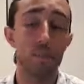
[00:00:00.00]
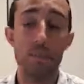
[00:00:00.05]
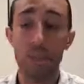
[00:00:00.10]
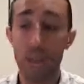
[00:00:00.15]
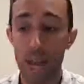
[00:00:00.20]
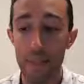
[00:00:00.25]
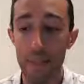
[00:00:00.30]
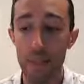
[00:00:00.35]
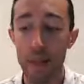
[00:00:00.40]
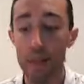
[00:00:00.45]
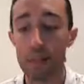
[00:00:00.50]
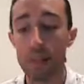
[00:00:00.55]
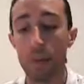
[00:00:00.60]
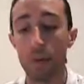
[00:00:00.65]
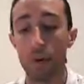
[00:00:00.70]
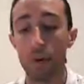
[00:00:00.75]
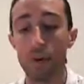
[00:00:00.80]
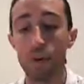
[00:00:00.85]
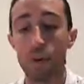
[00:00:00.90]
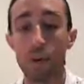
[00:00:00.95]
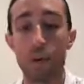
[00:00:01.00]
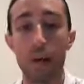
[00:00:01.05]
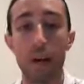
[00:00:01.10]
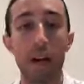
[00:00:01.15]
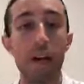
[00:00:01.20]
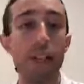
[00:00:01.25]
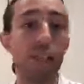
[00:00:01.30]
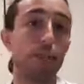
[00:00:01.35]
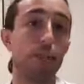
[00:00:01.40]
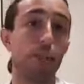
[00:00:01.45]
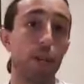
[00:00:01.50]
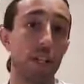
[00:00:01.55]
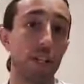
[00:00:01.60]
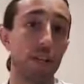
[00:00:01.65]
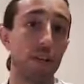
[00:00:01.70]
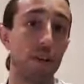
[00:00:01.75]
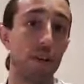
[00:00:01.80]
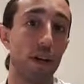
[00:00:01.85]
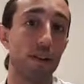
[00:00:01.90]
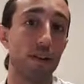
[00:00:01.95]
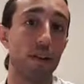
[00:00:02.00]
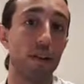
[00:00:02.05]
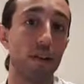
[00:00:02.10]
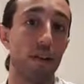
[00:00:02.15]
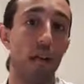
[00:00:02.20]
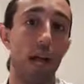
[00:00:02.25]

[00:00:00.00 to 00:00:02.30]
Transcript: And the last thing I want to talk about is avoiding stress,